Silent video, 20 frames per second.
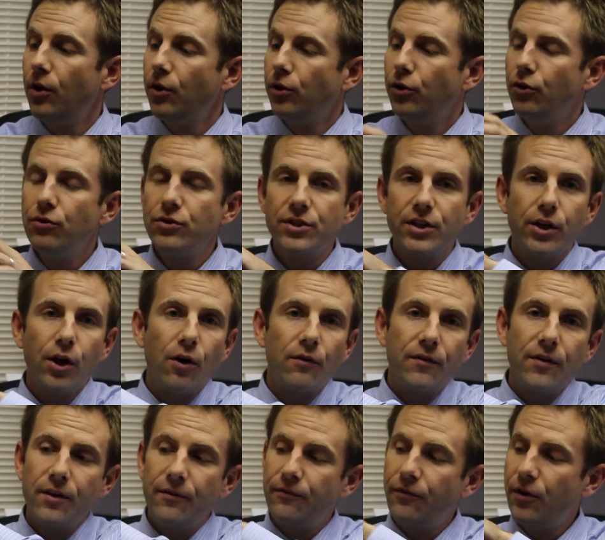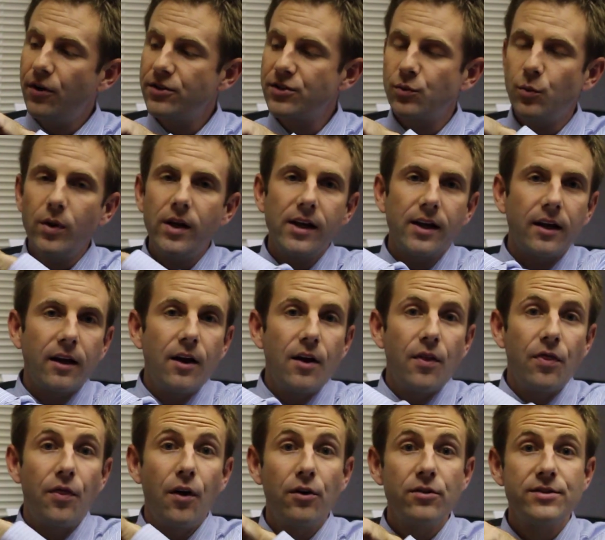Usually over the first week,
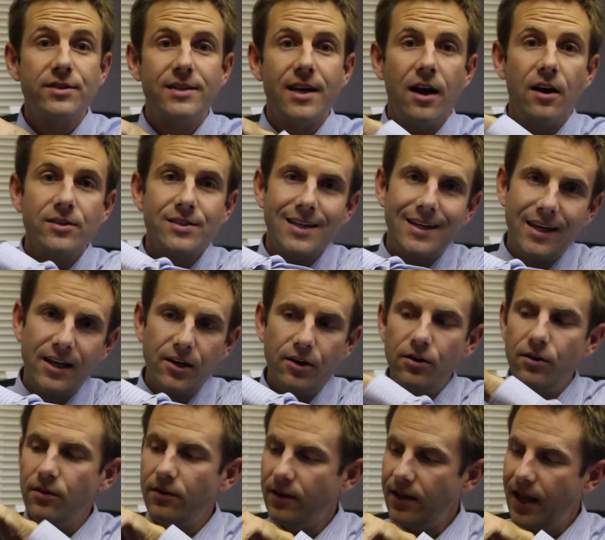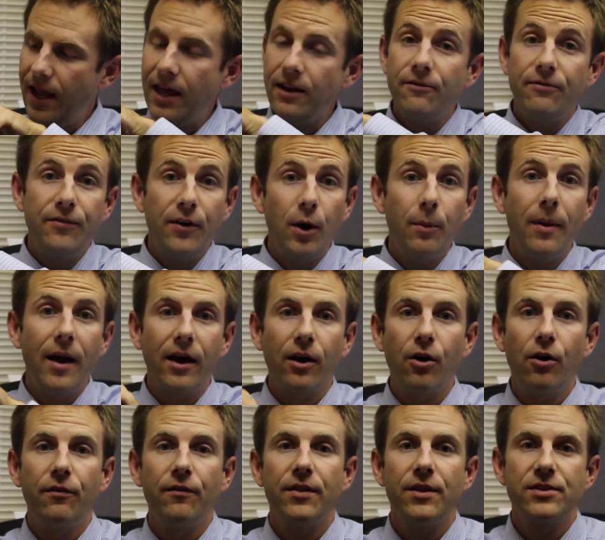those cells heal and fill back
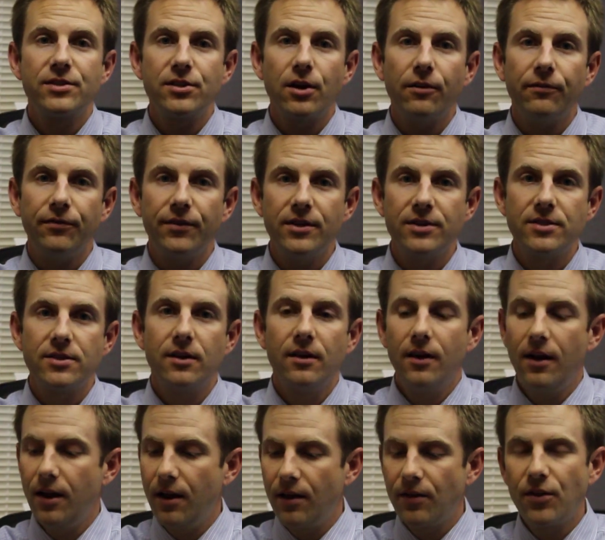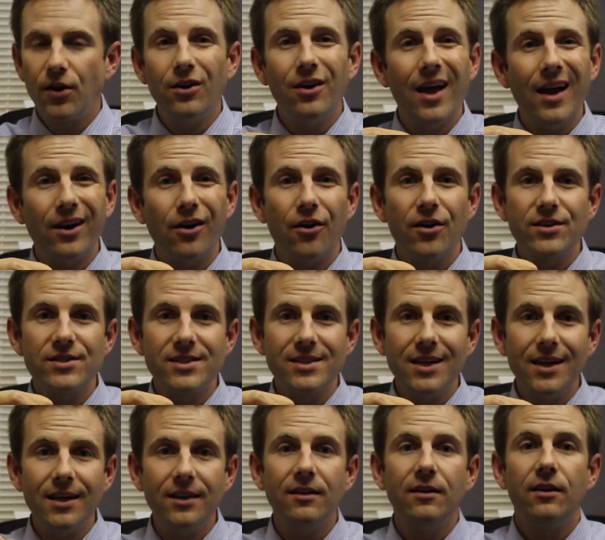over the surface they're like our
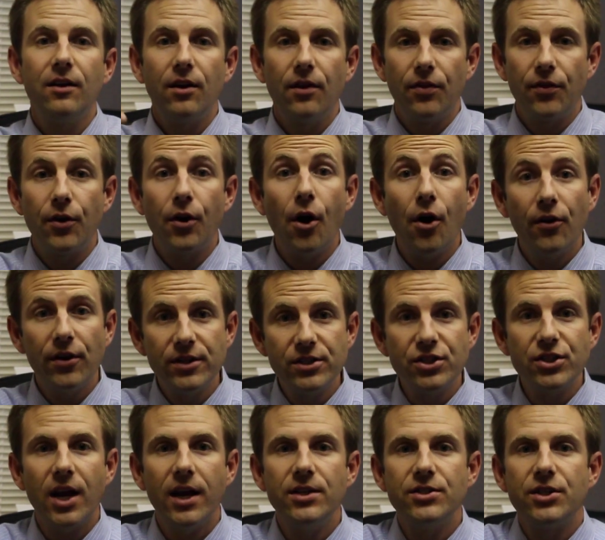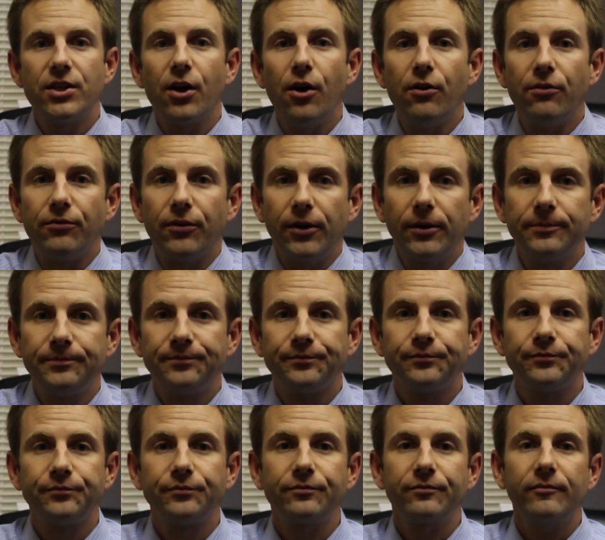skin, they're always changing over.
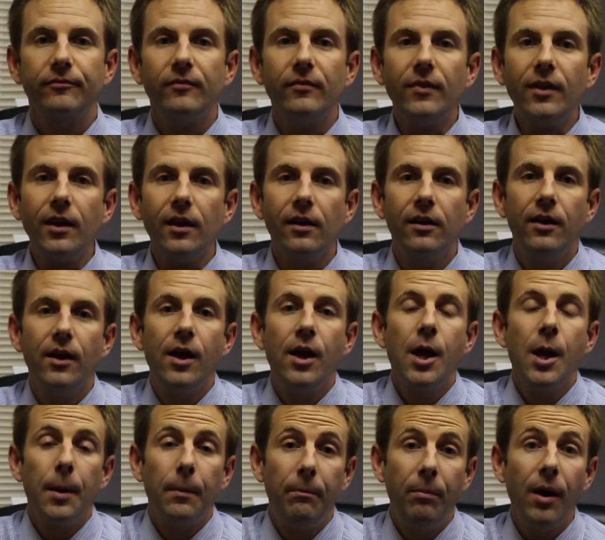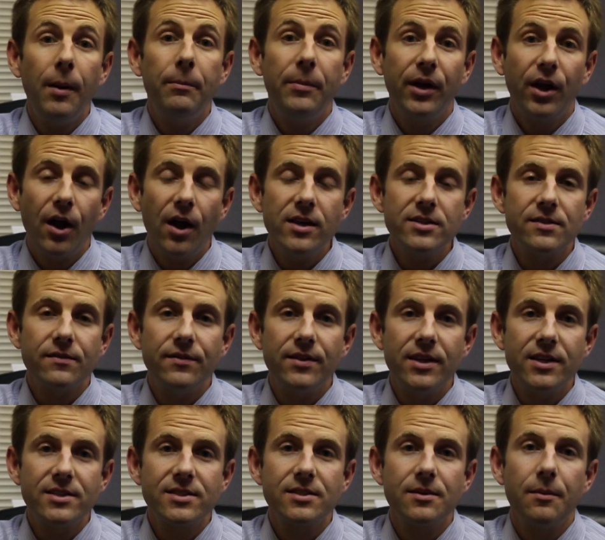But because of
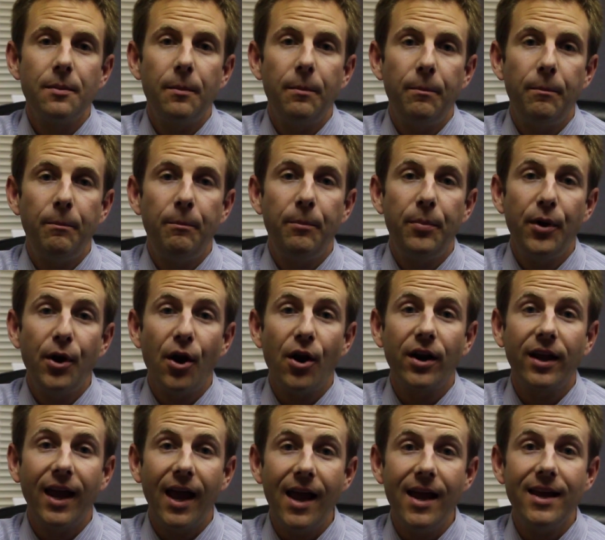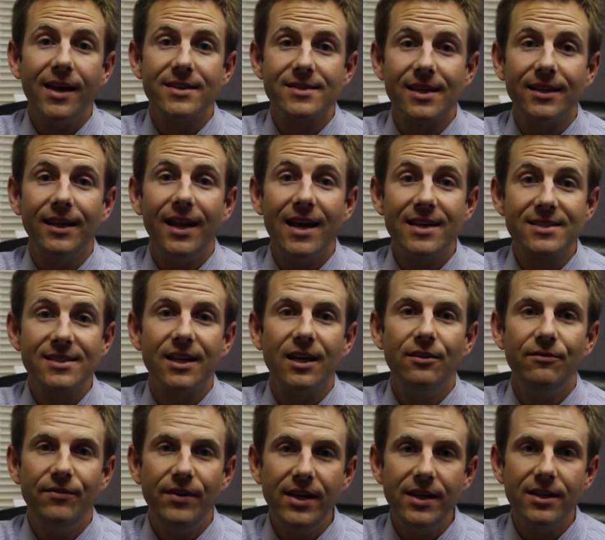this, PRK is a less
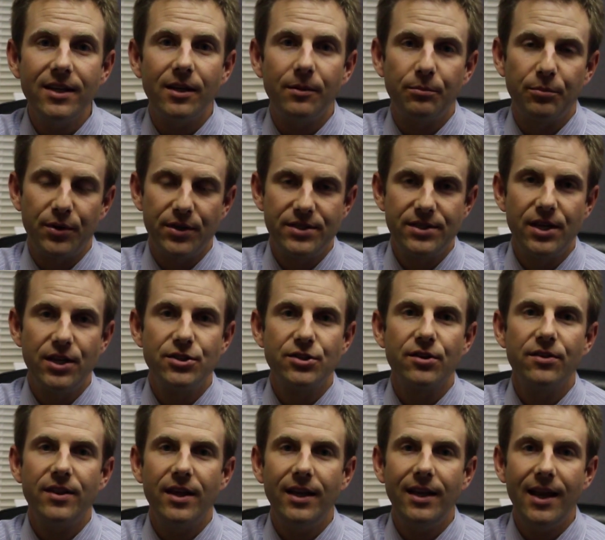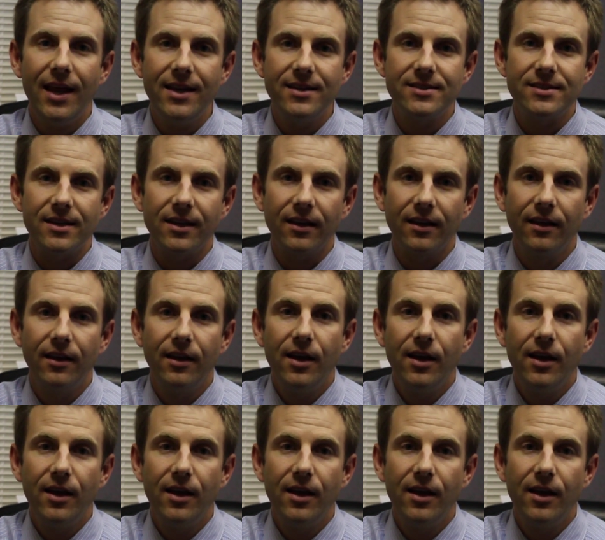convenient procedure than LASIK